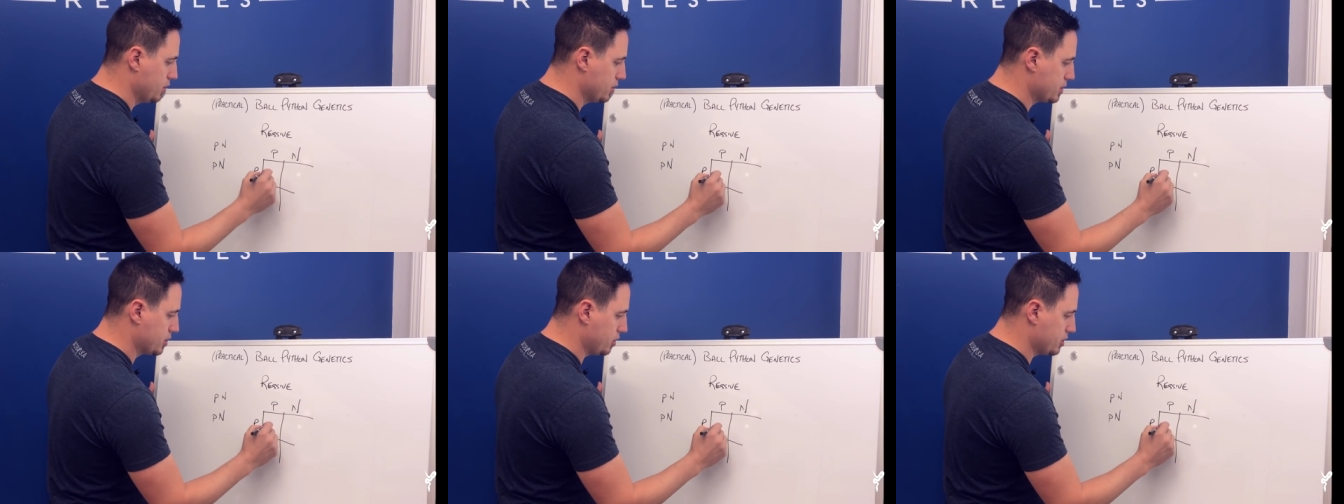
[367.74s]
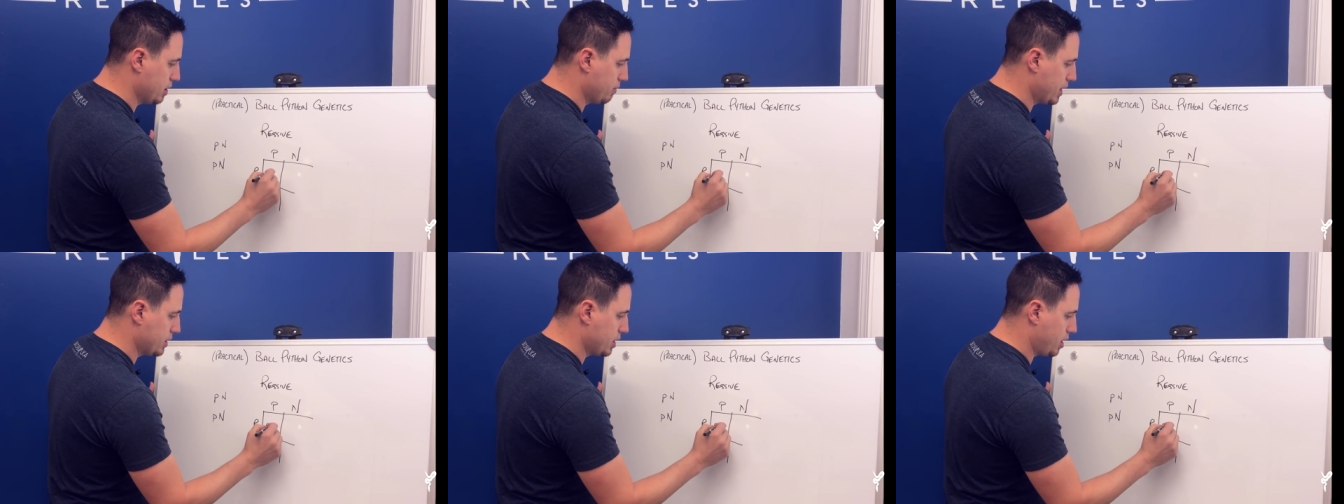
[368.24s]
So you see
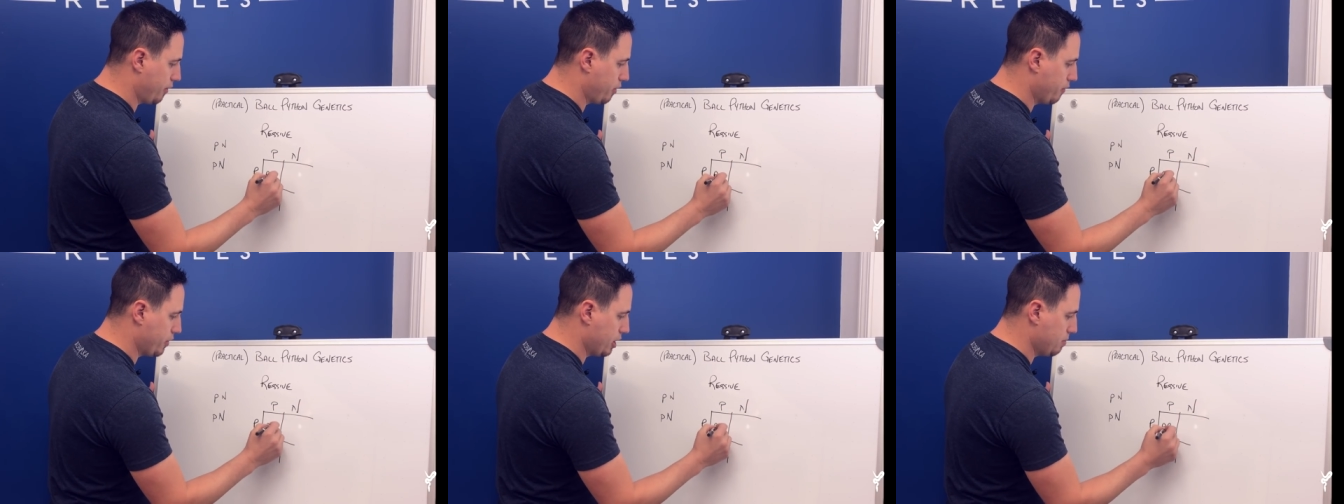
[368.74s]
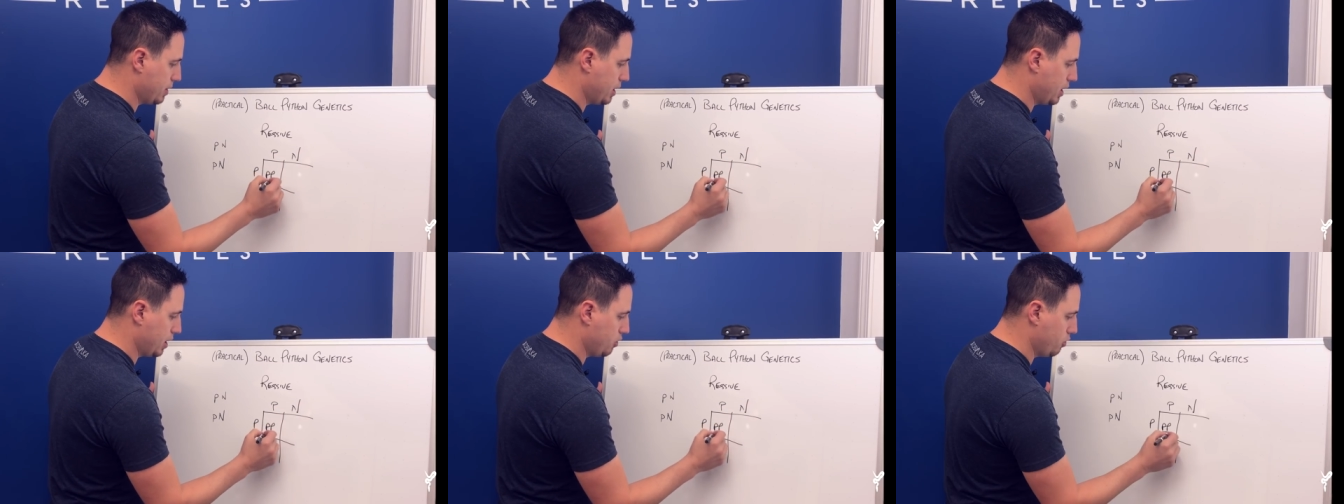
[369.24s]
right there at the very
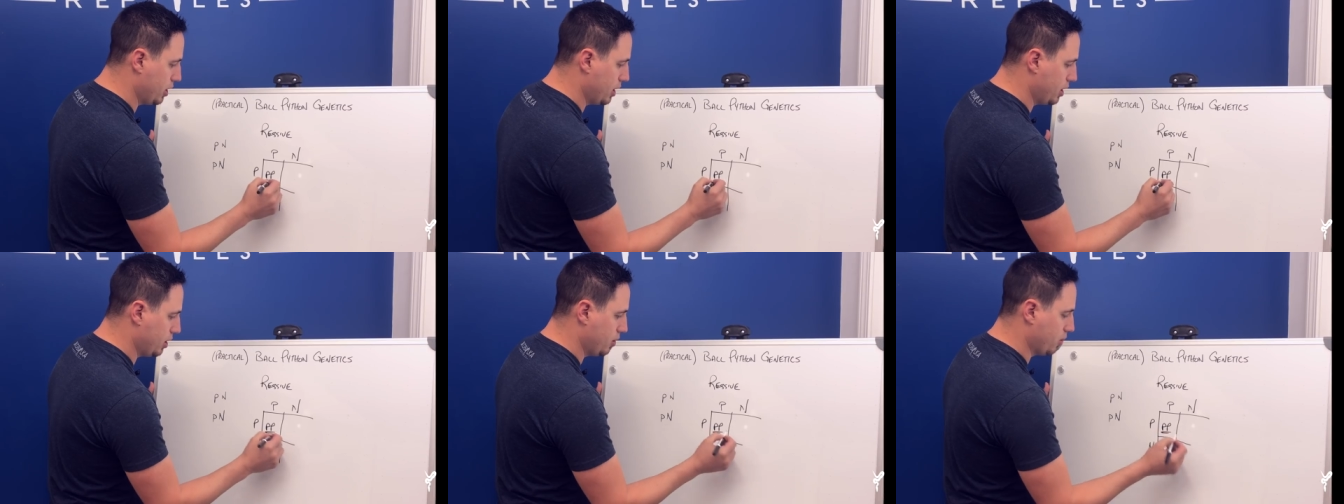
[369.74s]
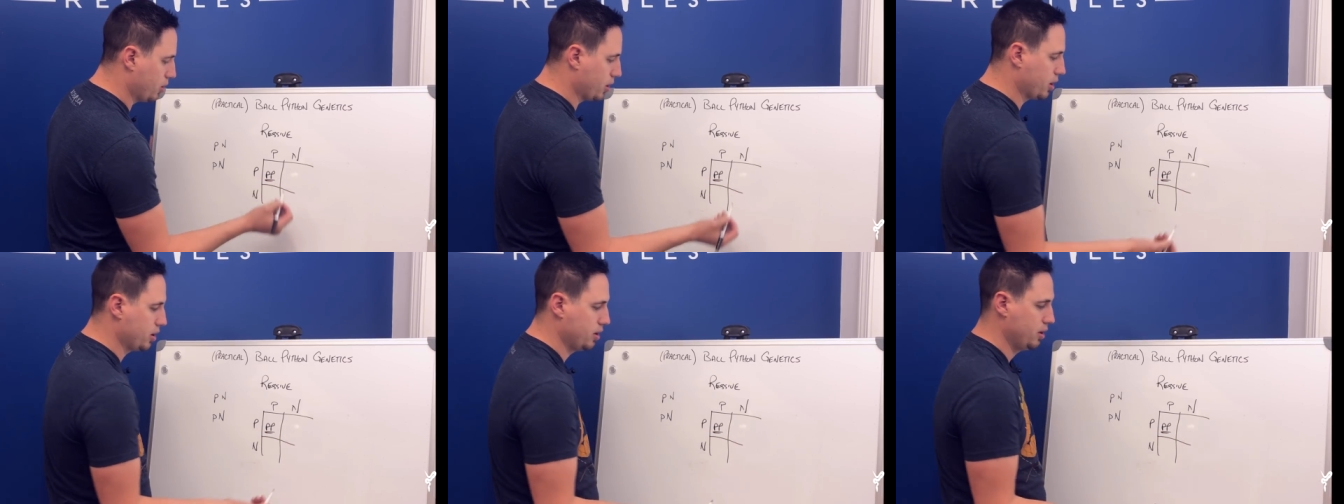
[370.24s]
beginning, you're getting
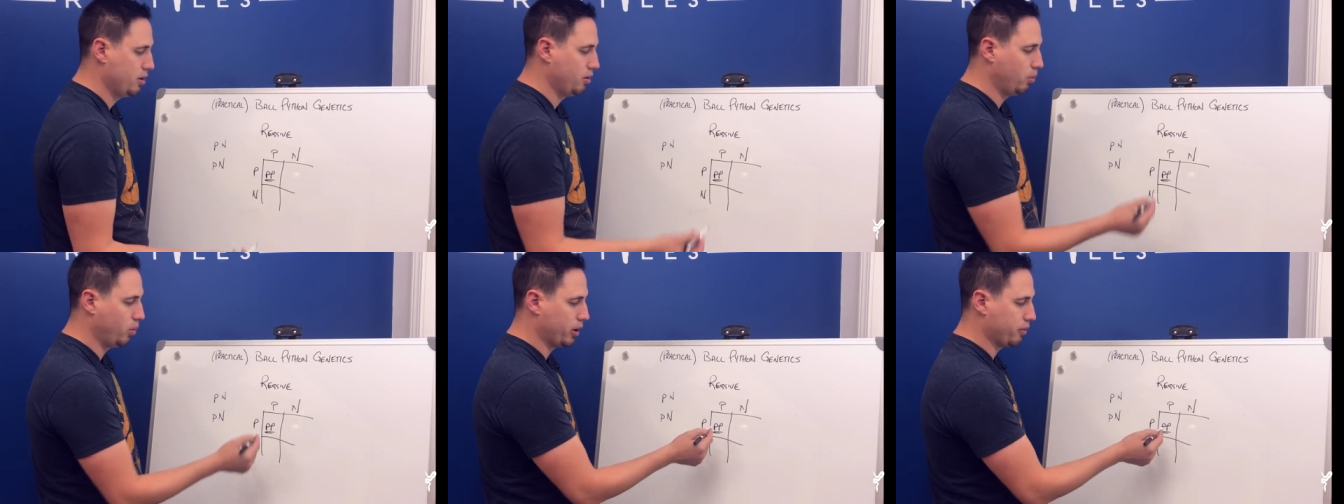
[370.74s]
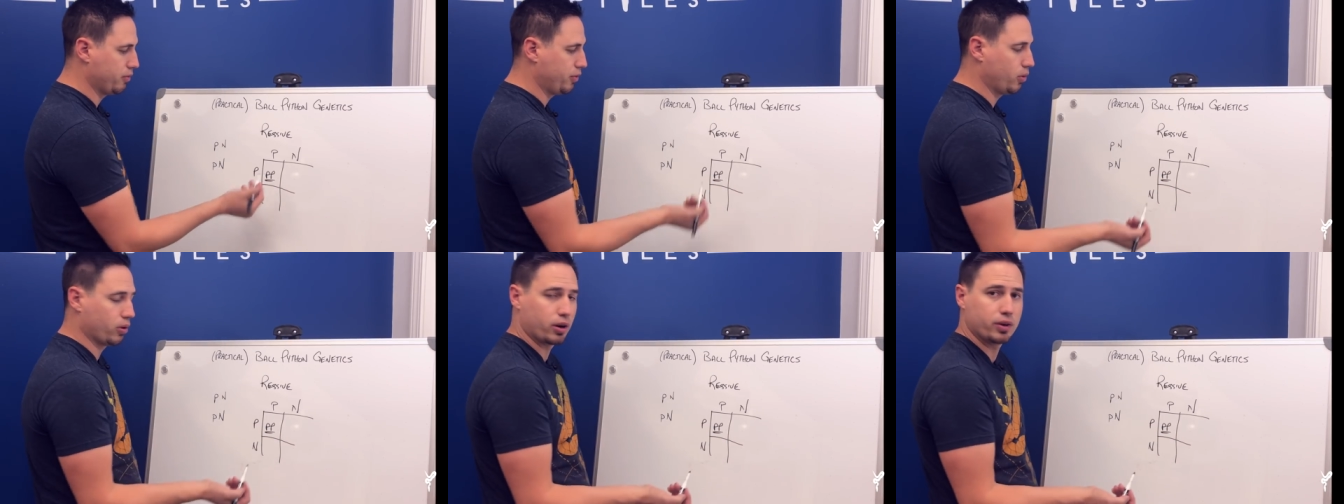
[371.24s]
your one in
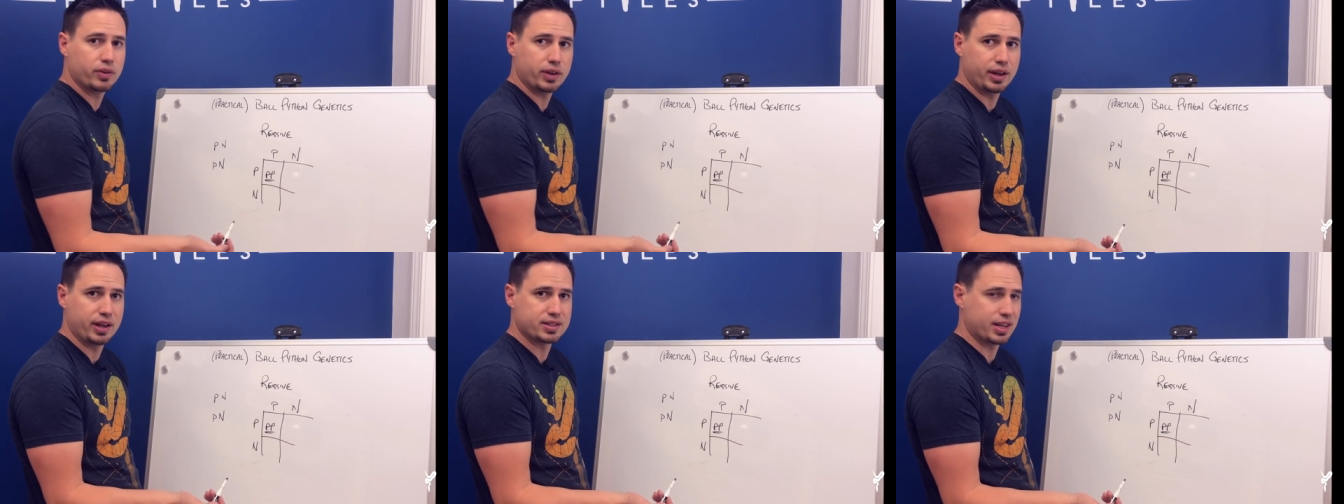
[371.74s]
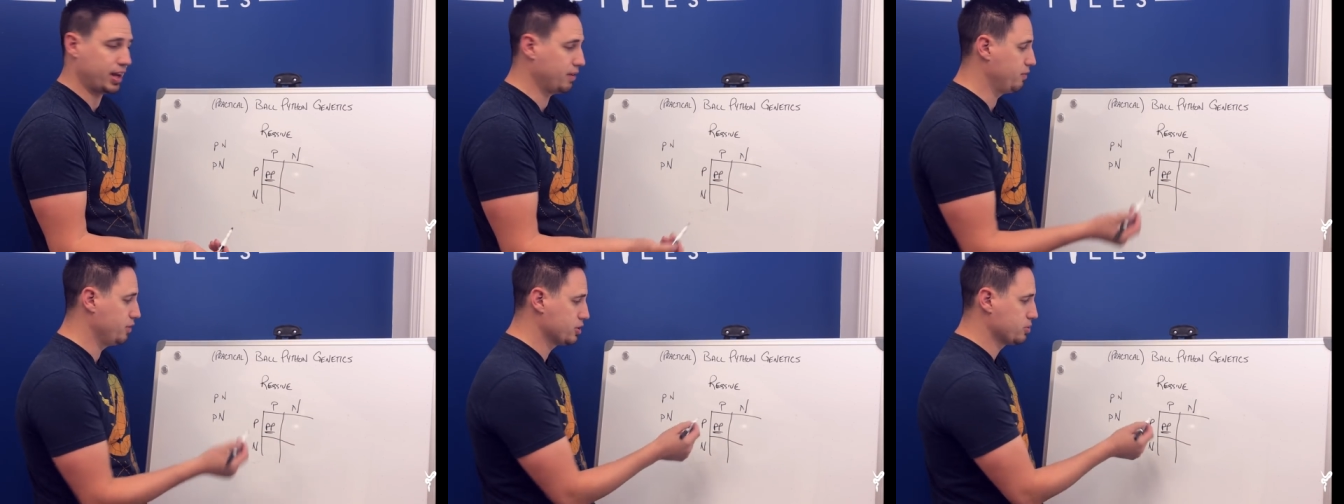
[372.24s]
four is a
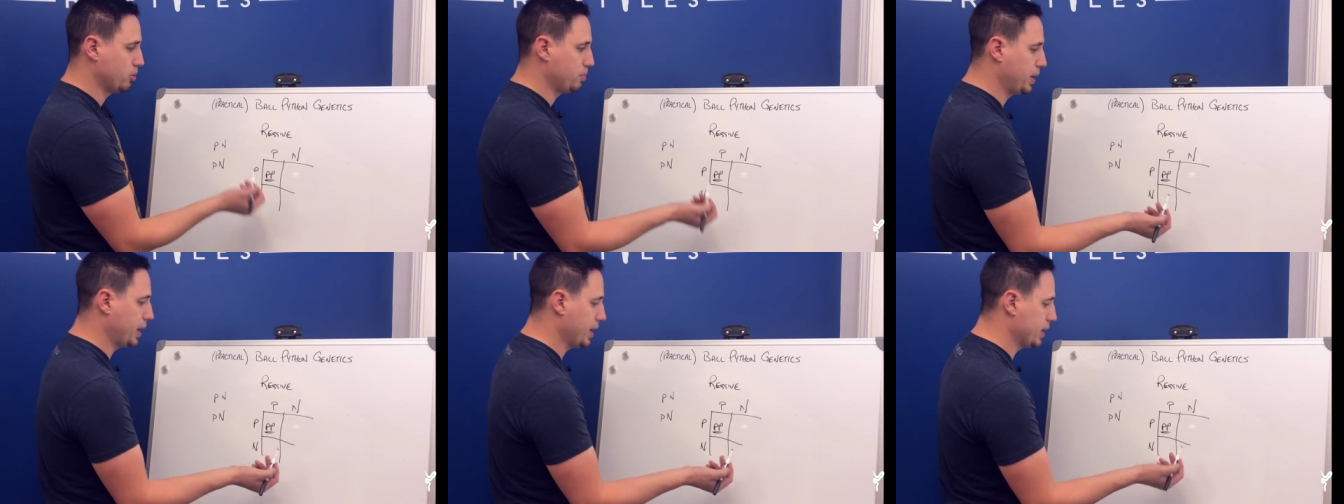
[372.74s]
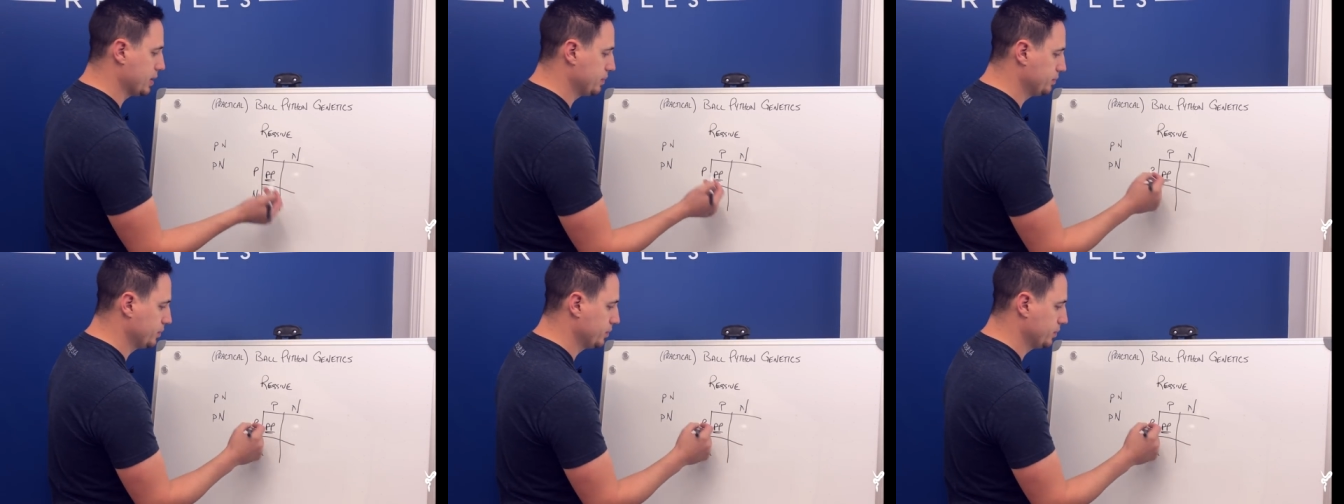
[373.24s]
visual pied.